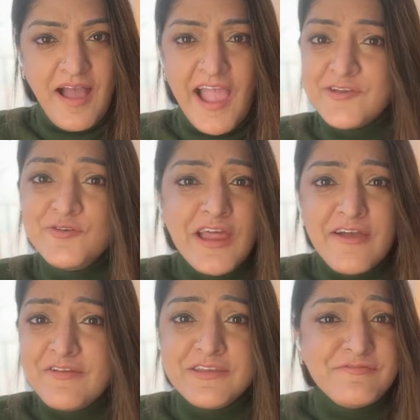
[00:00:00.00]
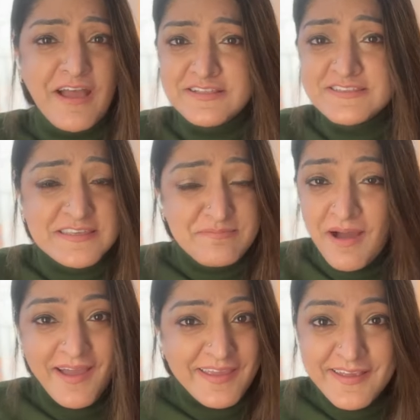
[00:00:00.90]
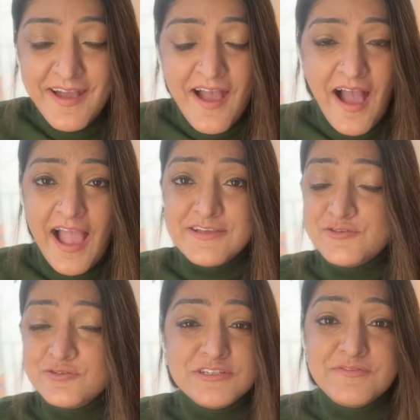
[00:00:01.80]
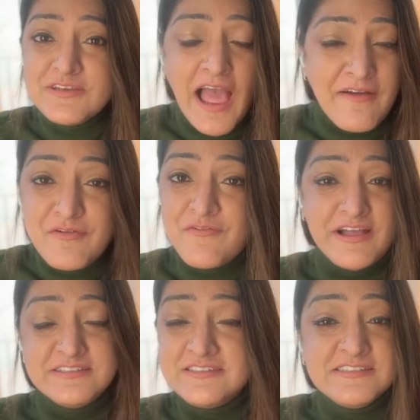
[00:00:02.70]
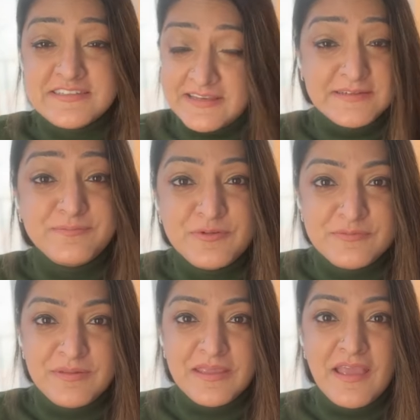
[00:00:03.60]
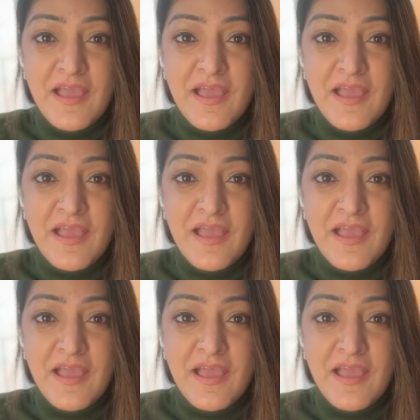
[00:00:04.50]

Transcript: I don't have any fancy mic. I don't even have a fancy setup with me.